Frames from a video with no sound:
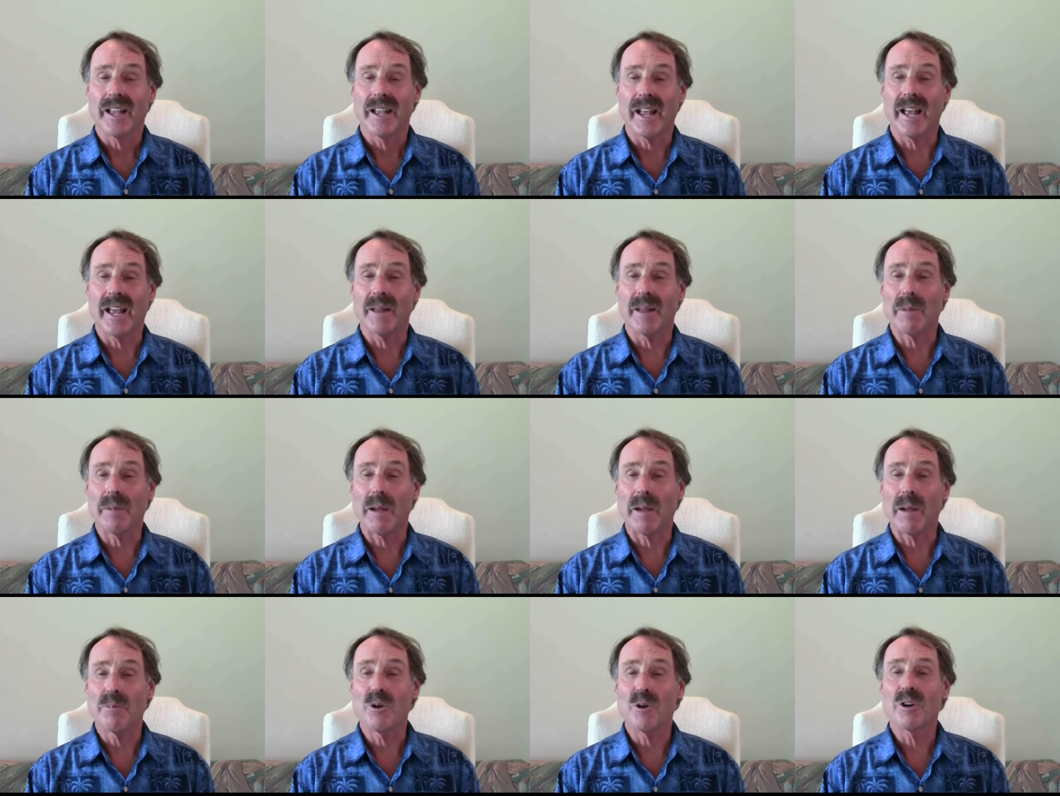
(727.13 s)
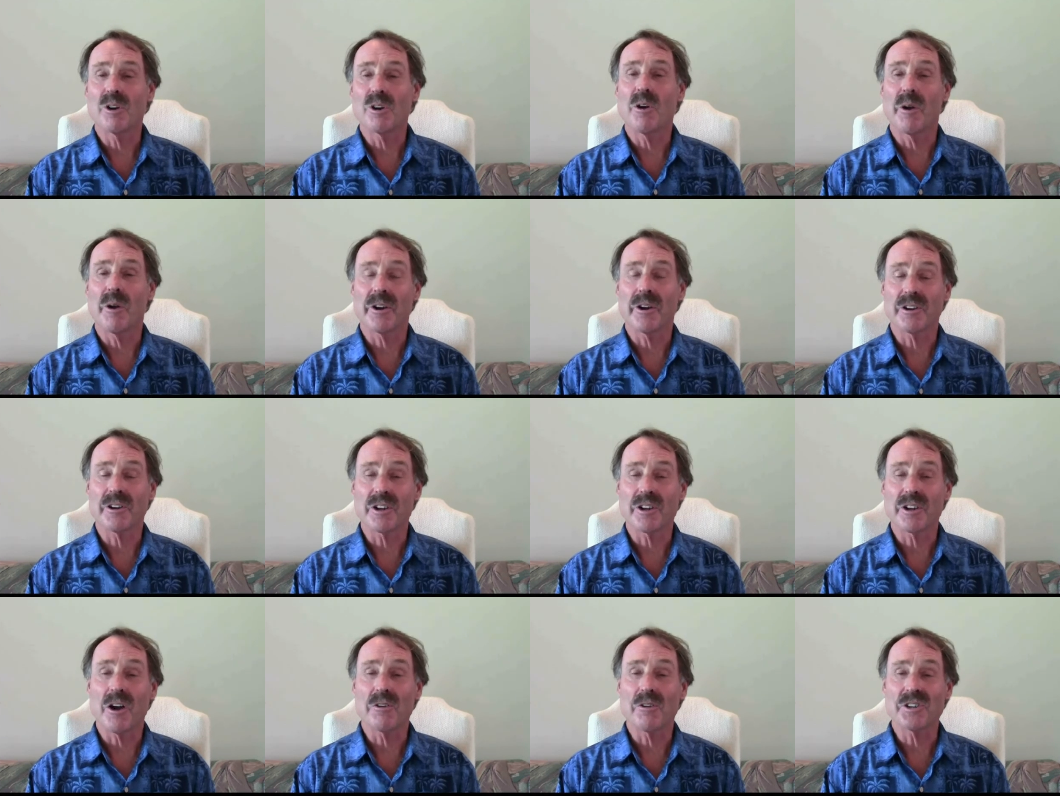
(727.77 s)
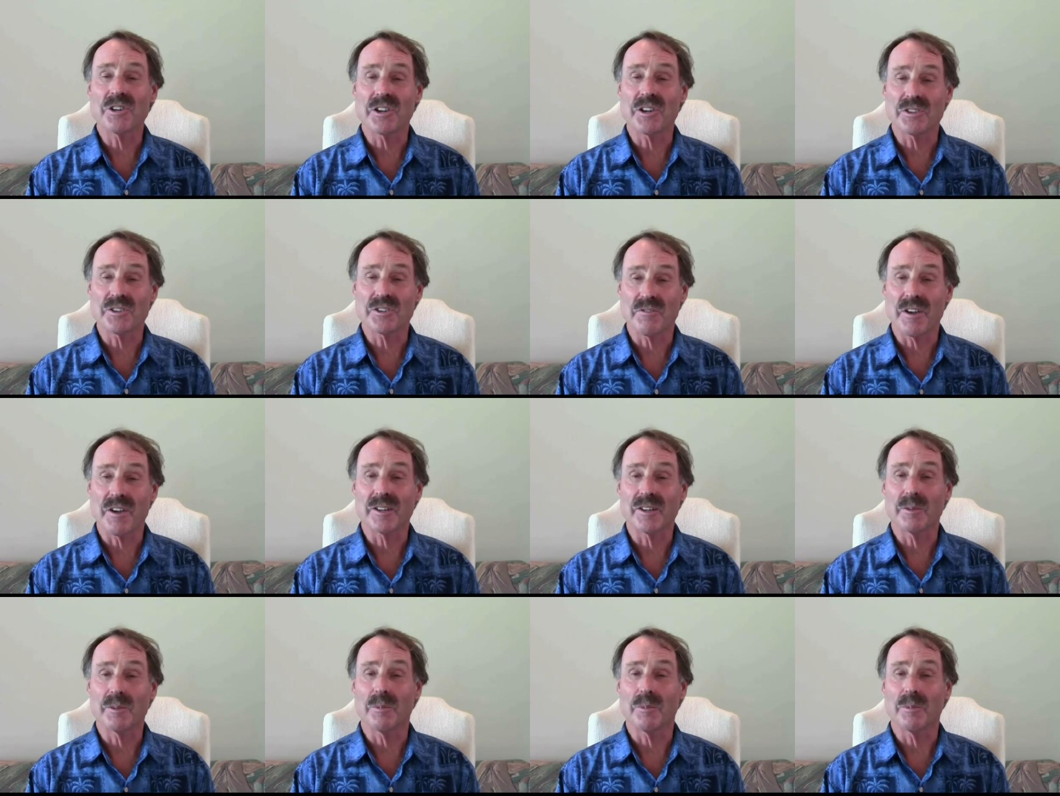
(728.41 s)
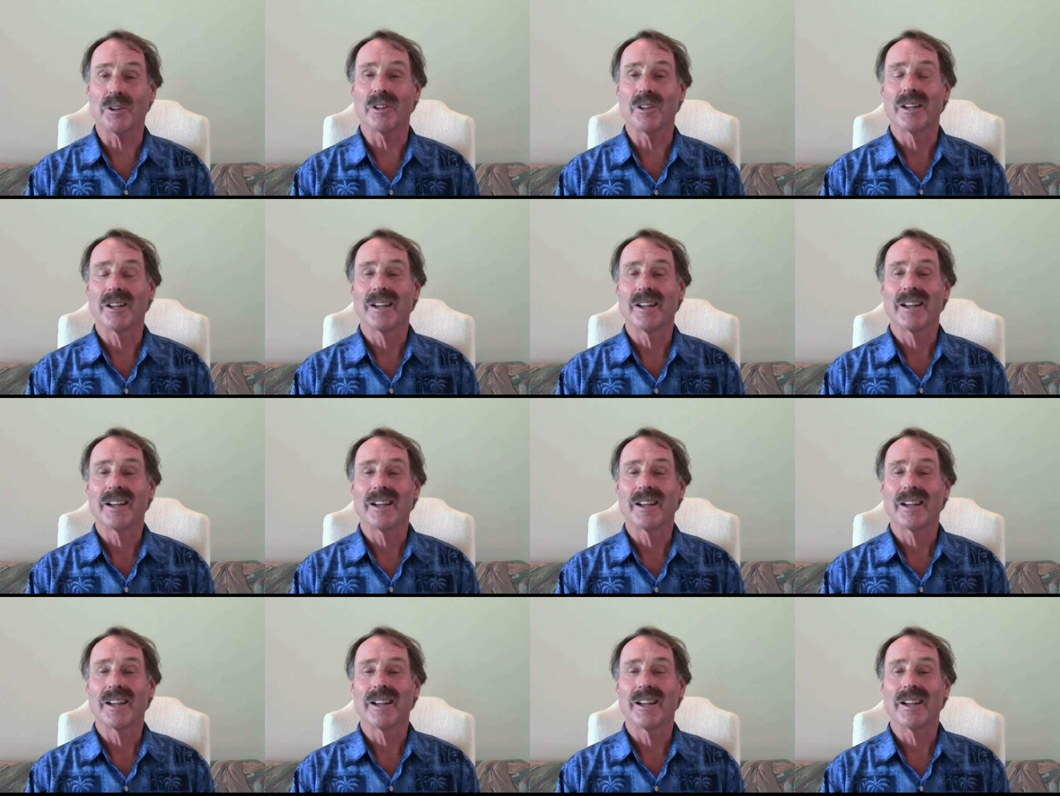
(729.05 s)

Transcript: And my book, Coherent Coaching, is available.